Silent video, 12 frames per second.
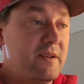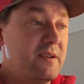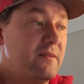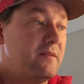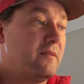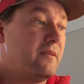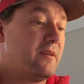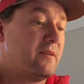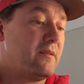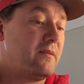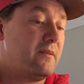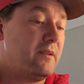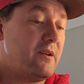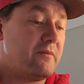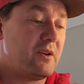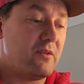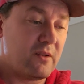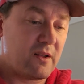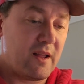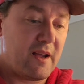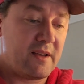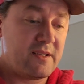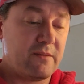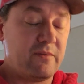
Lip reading: You have to go to the class.